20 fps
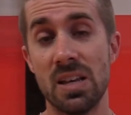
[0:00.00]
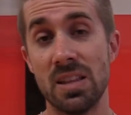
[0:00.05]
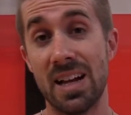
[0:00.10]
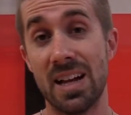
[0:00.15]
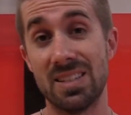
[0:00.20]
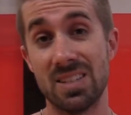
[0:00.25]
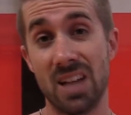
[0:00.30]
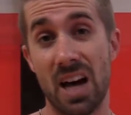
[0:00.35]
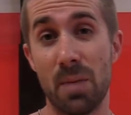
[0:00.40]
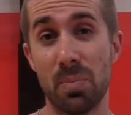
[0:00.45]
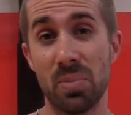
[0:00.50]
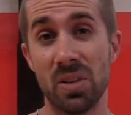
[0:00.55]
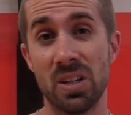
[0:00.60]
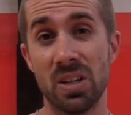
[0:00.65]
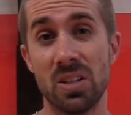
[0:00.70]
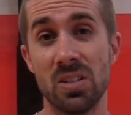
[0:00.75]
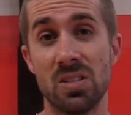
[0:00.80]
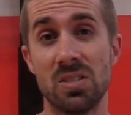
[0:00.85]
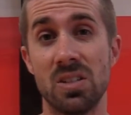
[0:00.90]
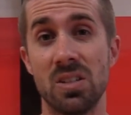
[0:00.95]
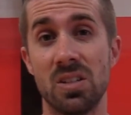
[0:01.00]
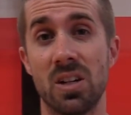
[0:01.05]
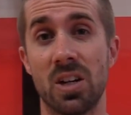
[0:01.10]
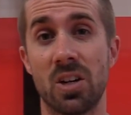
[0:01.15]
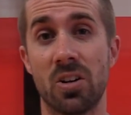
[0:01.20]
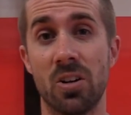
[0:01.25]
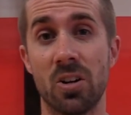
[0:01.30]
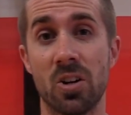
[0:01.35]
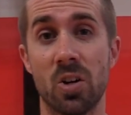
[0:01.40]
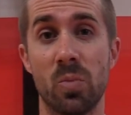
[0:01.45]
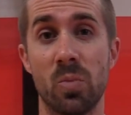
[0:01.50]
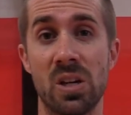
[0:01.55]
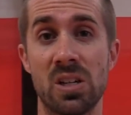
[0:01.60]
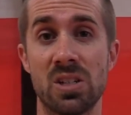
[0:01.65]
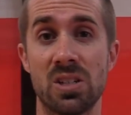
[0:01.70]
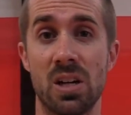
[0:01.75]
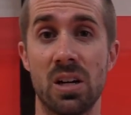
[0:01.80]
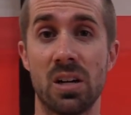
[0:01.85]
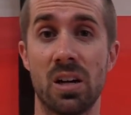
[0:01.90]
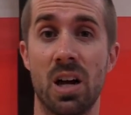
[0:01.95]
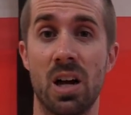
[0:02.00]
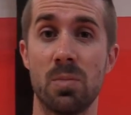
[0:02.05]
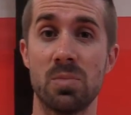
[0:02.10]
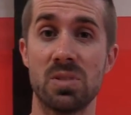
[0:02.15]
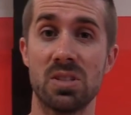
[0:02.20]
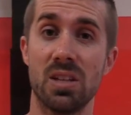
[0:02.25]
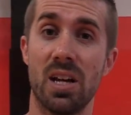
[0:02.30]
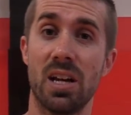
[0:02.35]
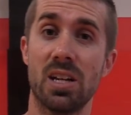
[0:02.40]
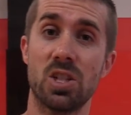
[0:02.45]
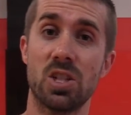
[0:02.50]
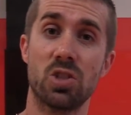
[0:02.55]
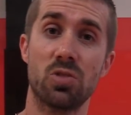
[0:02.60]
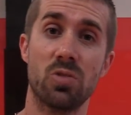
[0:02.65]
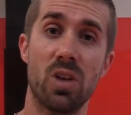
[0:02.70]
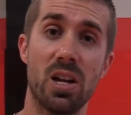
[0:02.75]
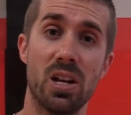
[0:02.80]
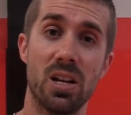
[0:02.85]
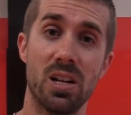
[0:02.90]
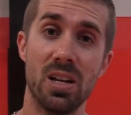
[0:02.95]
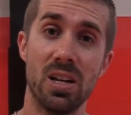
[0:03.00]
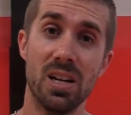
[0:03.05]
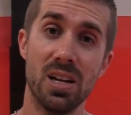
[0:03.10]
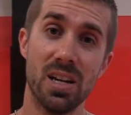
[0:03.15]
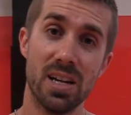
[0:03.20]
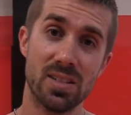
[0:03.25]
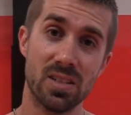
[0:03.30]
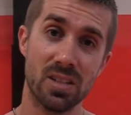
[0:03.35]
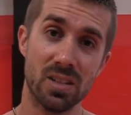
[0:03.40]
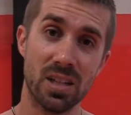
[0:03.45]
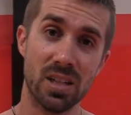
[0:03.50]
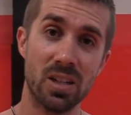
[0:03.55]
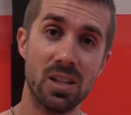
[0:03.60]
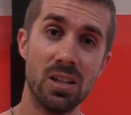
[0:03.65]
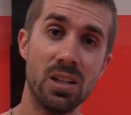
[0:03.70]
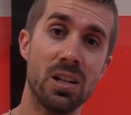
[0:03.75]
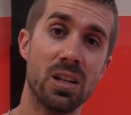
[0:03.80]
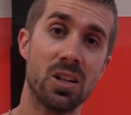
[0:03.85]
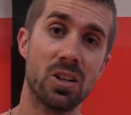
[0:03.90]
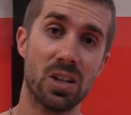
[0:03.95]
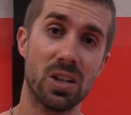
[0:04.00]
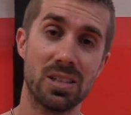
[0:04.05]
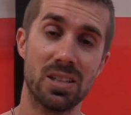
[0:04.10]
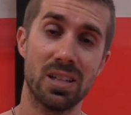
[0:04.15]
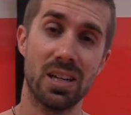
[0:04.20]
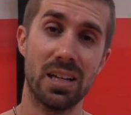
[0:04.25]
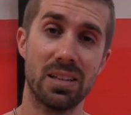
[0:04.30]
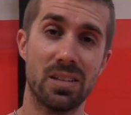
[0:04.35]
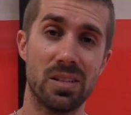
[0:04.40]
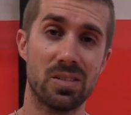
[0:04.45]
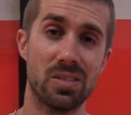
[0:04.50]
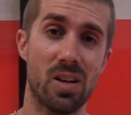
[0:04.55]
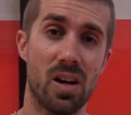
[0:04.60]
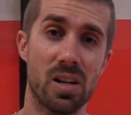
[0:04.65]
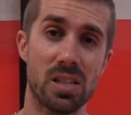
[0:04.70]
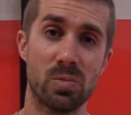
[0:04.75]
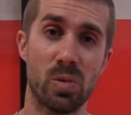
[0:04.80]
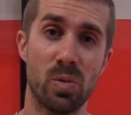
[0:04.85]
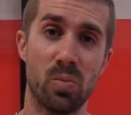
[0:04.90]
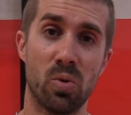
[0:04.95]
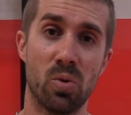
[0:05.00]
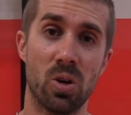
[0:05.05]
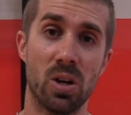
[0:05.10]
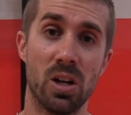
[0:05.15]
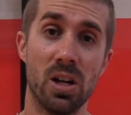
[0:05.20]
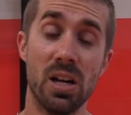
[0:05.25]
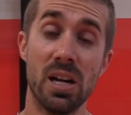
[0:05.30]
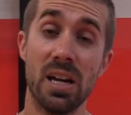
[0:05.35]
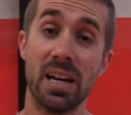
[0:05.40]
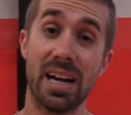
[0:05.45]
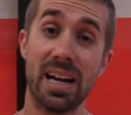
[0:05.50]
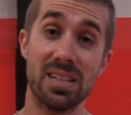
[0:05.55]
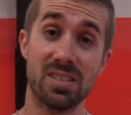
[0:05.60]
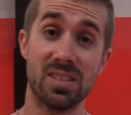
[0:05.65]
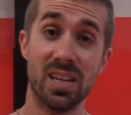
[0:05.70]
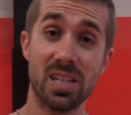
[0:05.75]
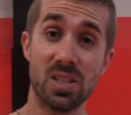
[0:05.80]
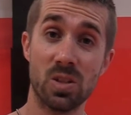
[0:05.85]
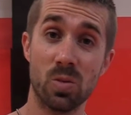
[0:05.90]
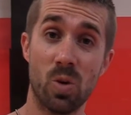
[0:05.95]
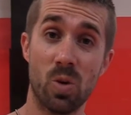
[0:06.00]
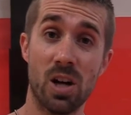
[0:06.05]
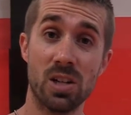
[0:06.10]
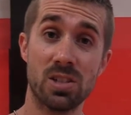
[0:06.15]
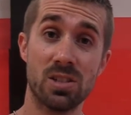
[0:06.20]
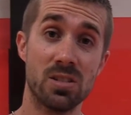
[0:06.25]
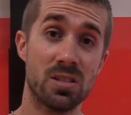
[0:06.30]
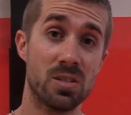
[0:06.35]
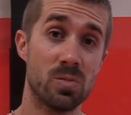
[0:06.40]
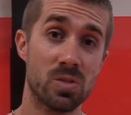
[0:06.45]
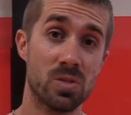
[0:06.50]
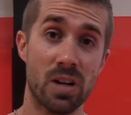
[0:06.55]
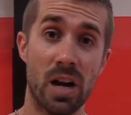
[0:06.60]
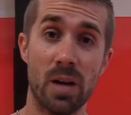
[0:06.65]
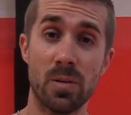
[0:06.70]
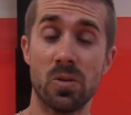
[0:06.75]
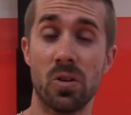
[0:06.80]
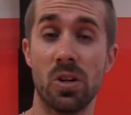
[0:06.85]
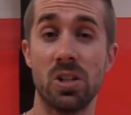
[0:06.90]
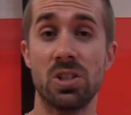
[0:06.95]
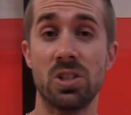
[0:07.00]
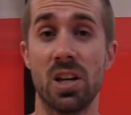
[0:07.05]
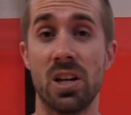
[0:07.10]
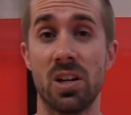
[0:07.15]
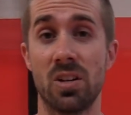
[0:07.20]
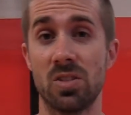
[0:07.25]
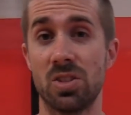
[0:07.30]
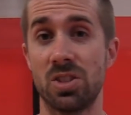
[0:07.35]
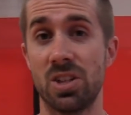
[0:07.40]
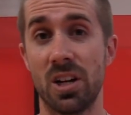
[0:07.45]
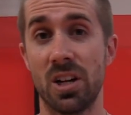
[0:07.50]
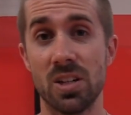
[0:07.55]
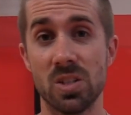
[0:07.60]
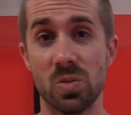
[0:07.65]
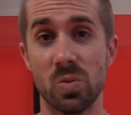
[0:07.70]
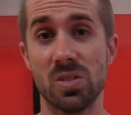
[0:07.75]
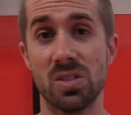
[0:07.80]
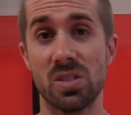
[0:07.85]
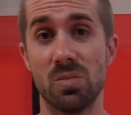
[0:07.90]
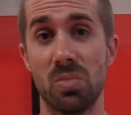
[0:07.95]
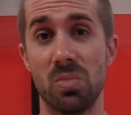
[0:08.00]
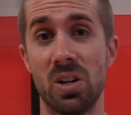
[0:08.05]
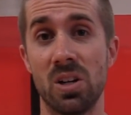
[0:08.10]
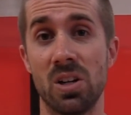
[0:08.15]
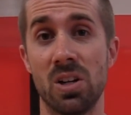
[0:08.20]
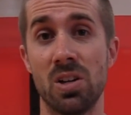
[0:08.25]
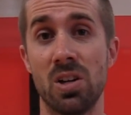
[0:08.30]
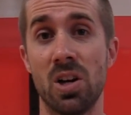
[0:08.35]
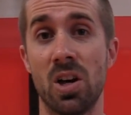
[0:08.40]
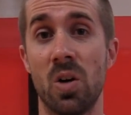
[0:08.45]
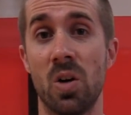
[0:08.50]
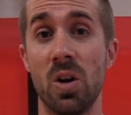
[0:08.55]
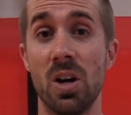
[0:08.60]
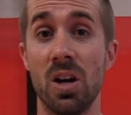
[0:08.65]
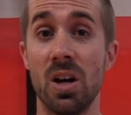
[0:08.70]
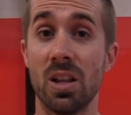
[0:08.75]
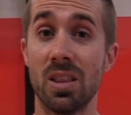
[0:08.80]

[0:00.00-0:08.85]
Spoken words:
That top link you see there, criticalbench.com/shredded, is a link you need to click to get this awesome report. Guys, thanks for watching. Subscribe to our channel. Share us with somebody you know.